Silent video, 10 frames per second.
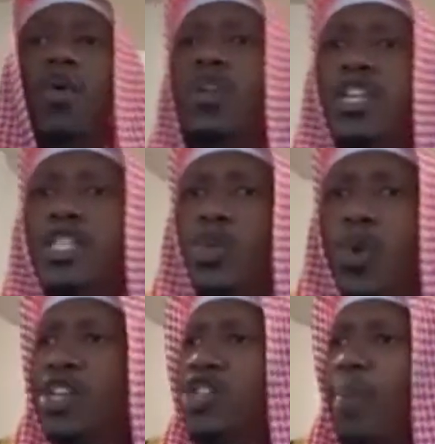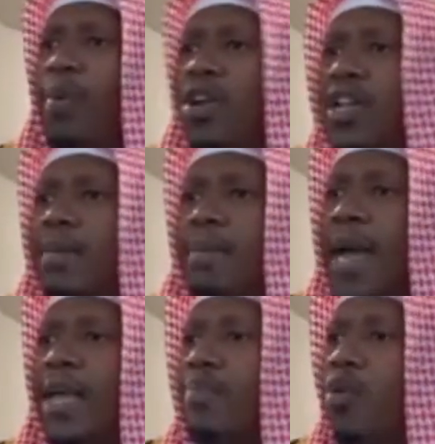only swears upon it by
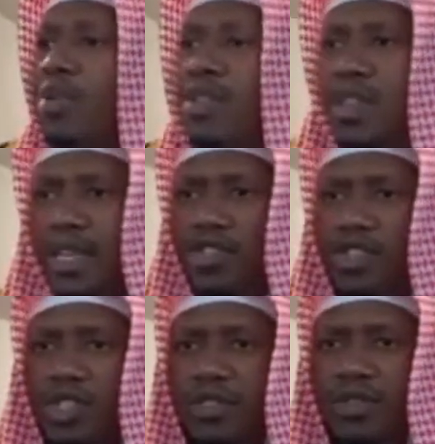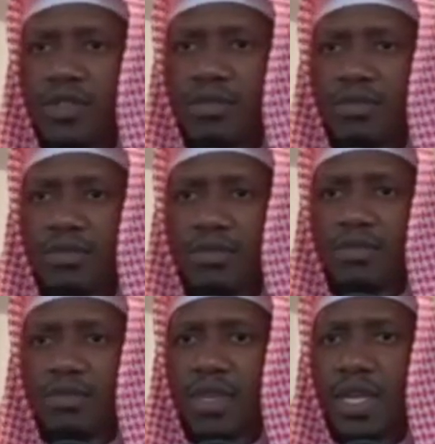important things.
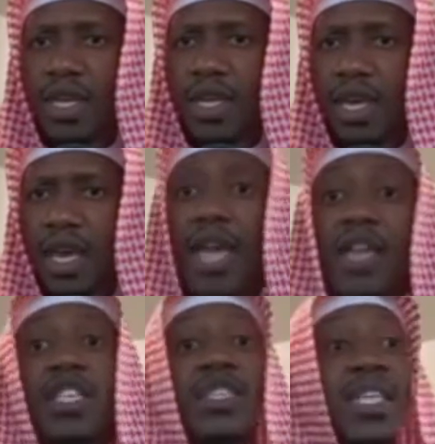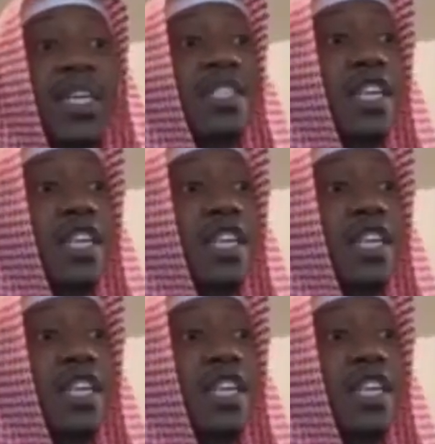And since He's